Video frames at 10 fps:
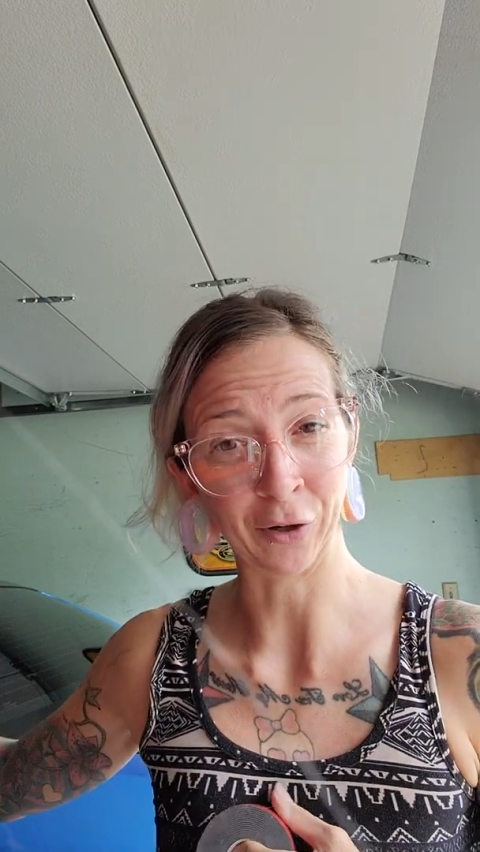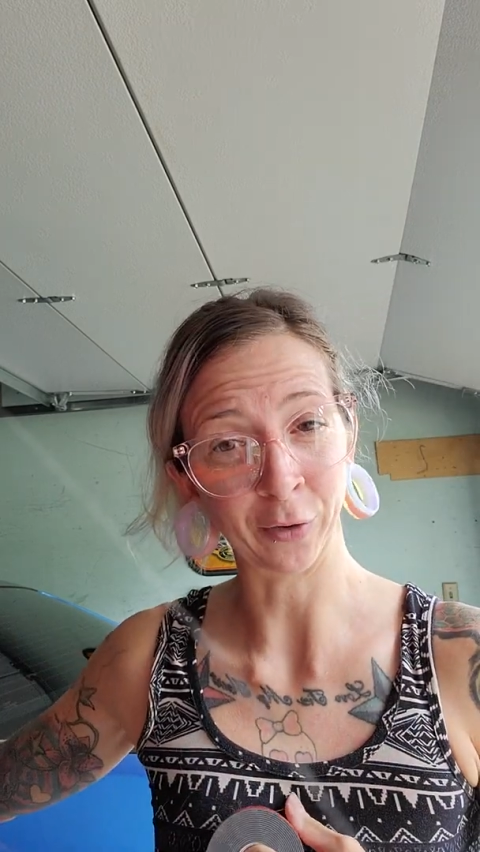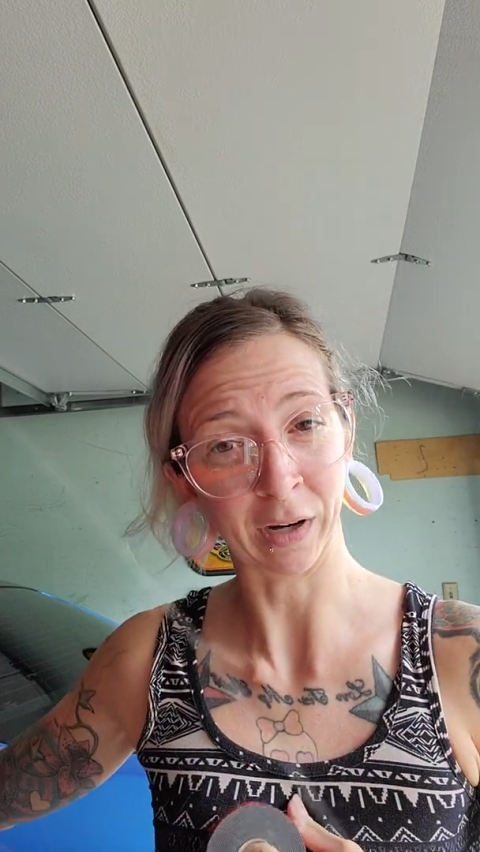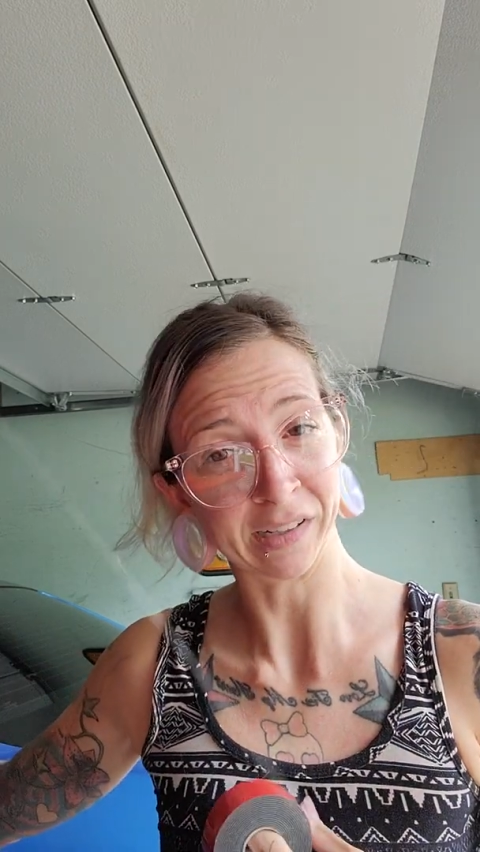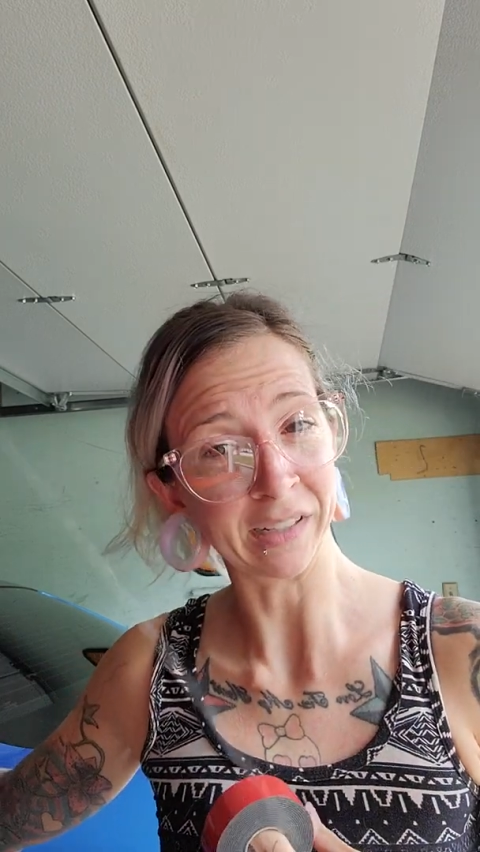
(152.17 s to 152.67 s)
and
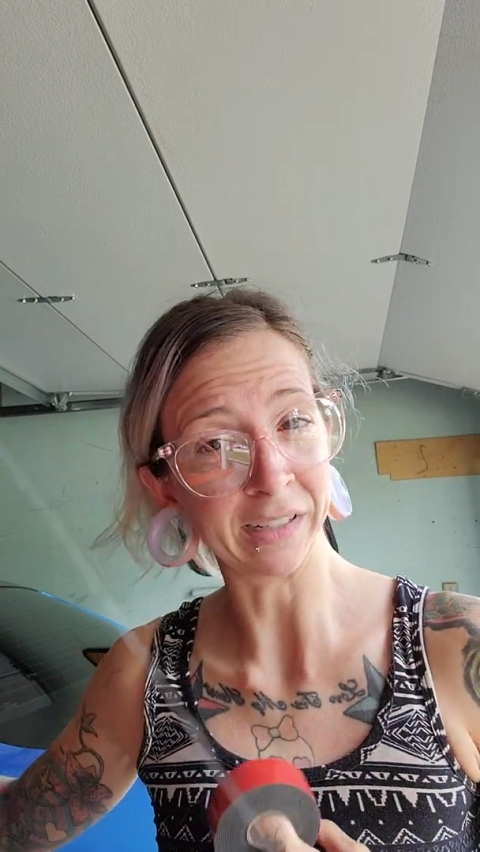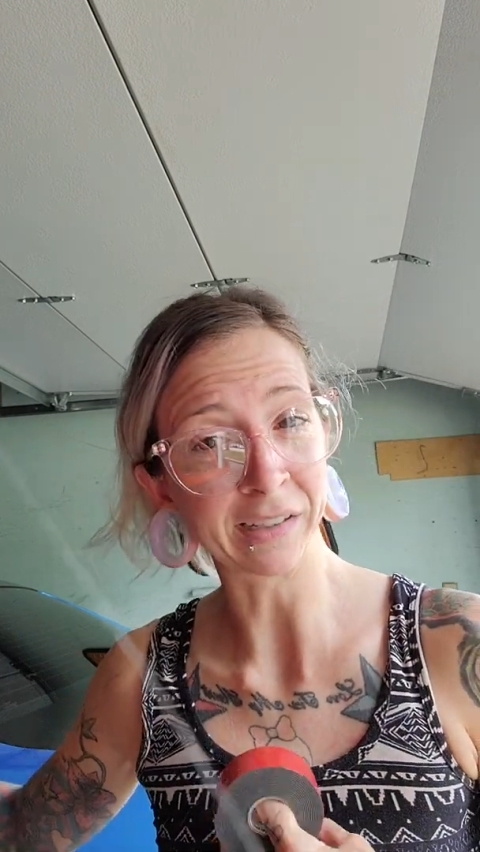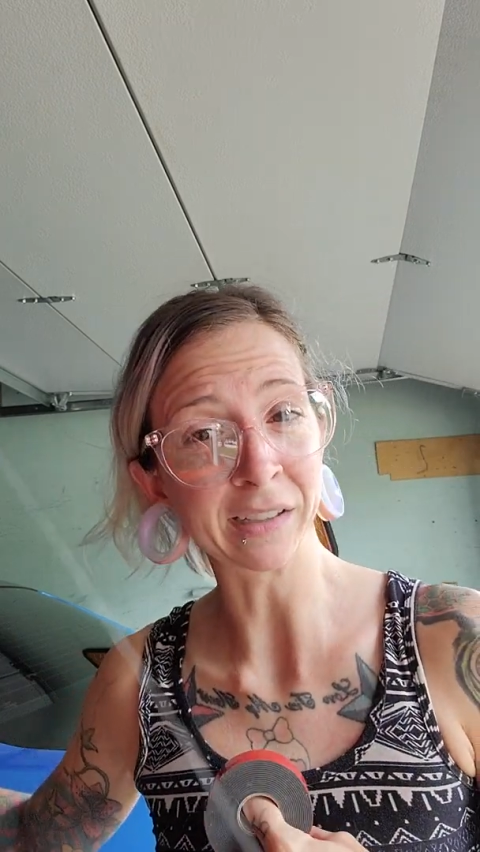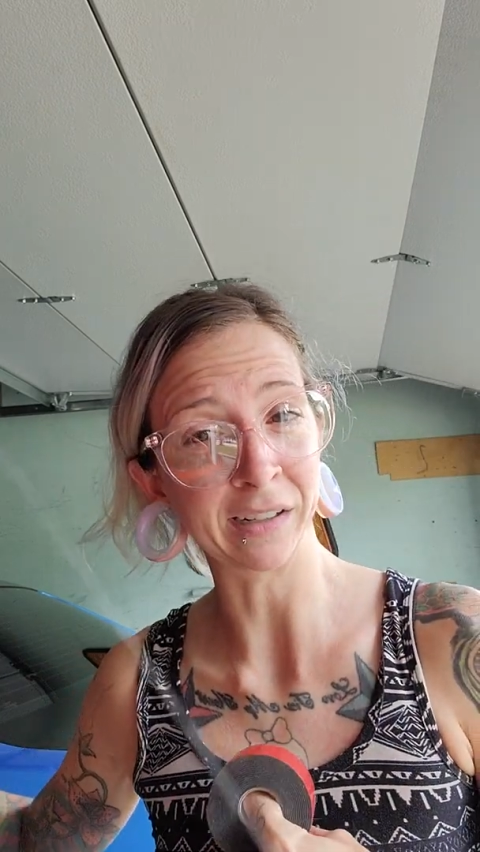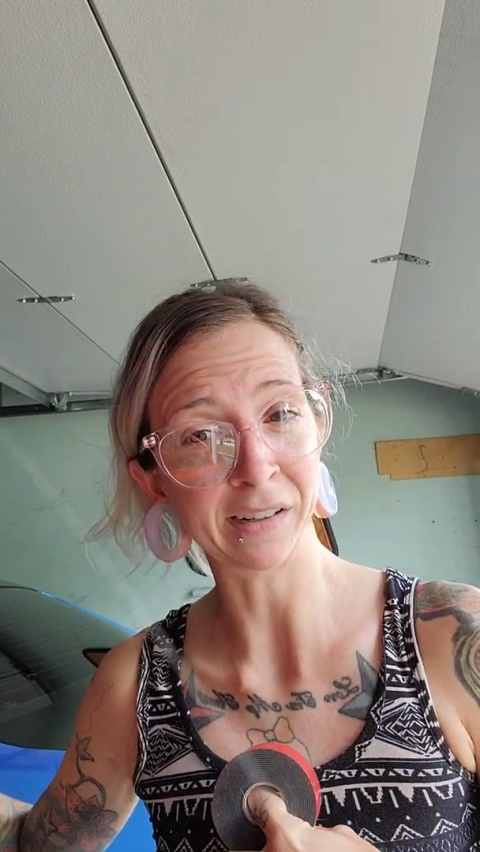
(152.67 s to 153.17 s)
trust that
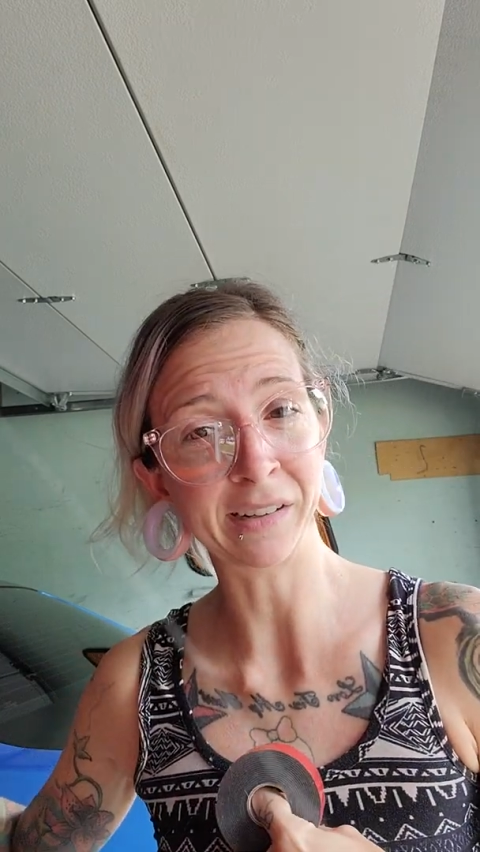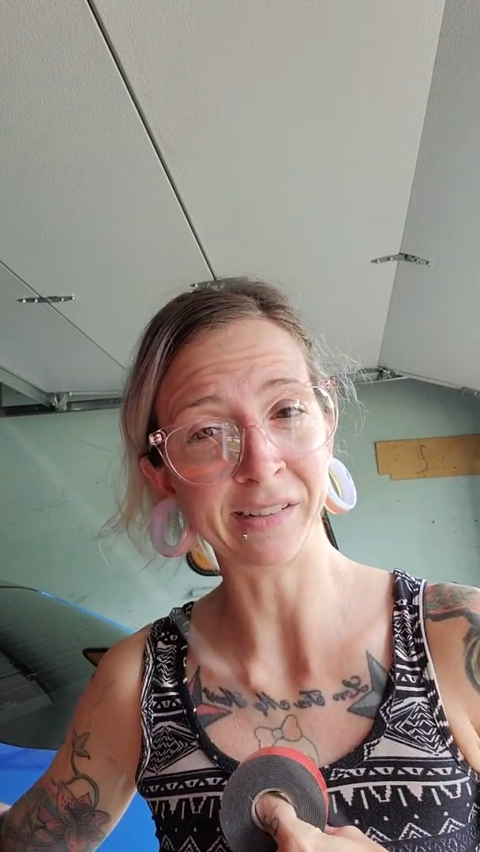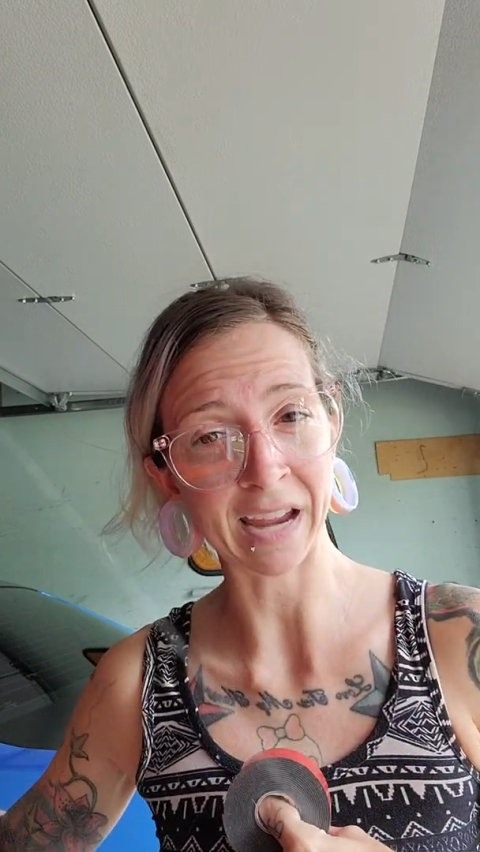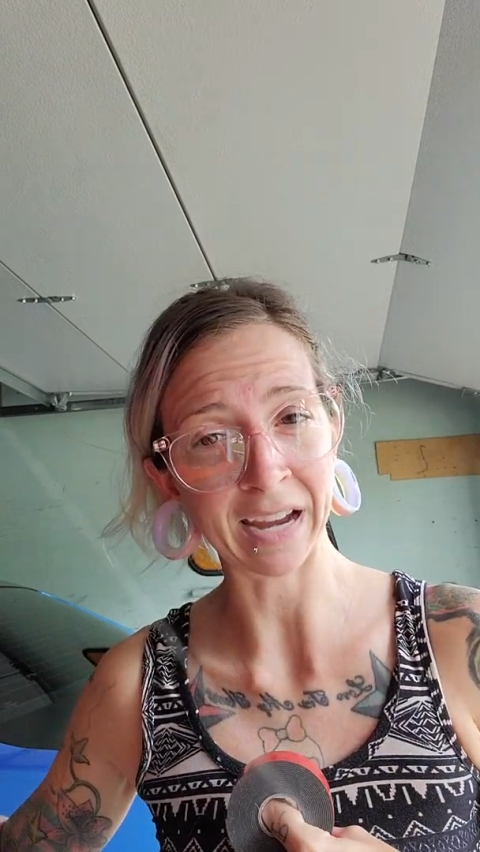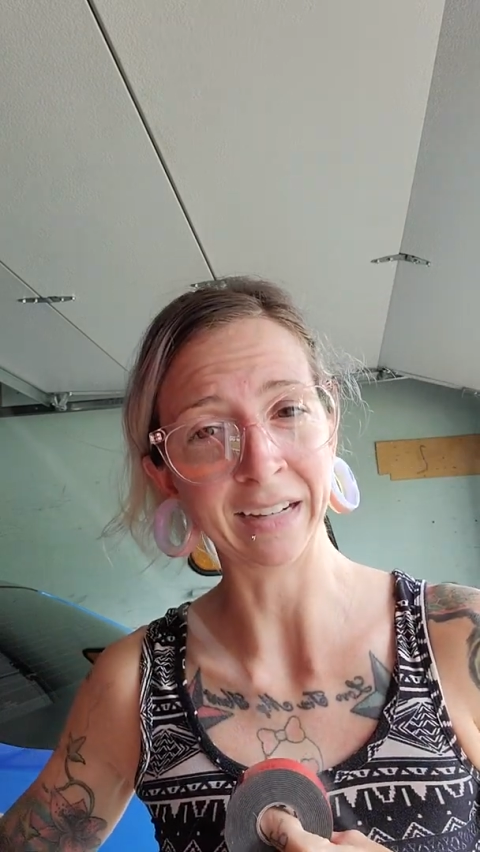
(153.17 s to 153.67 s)
it's gonna
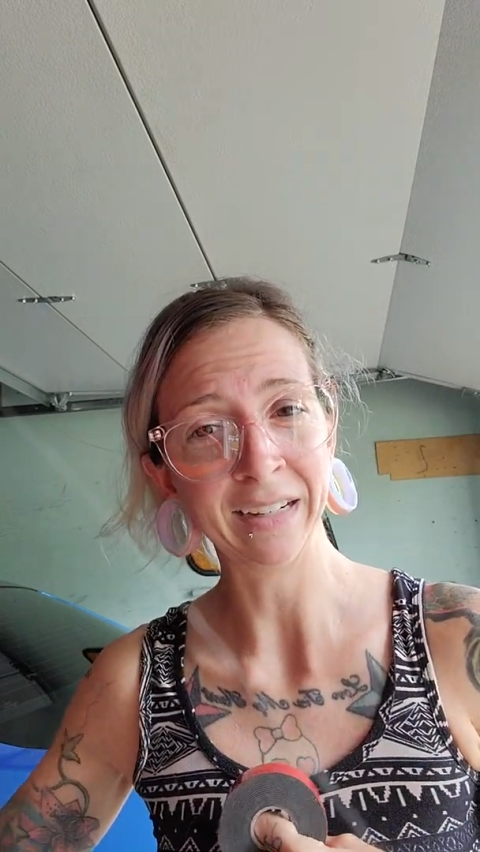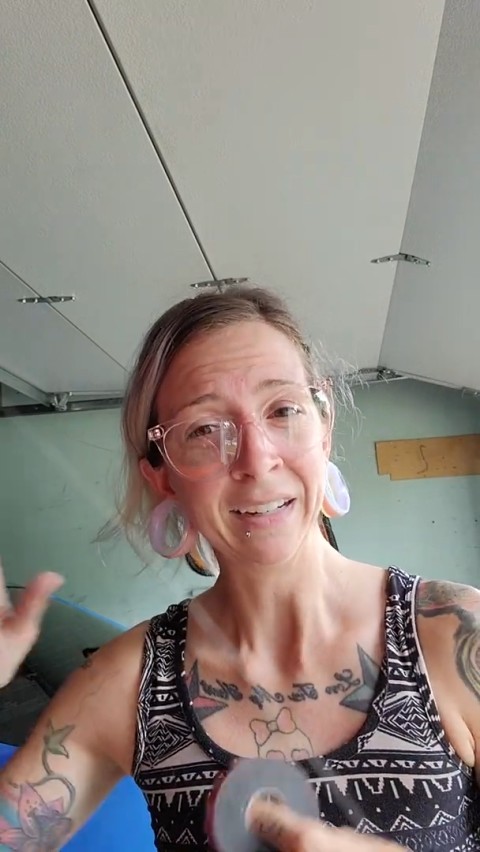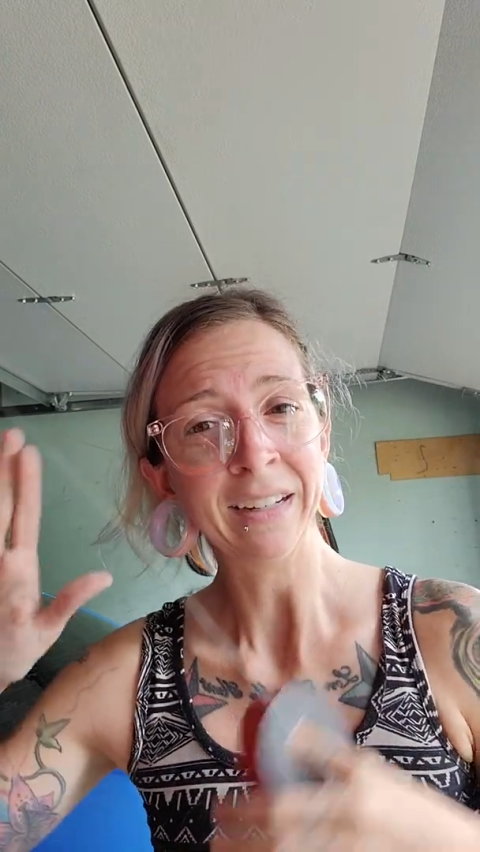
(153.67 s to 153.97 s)
stay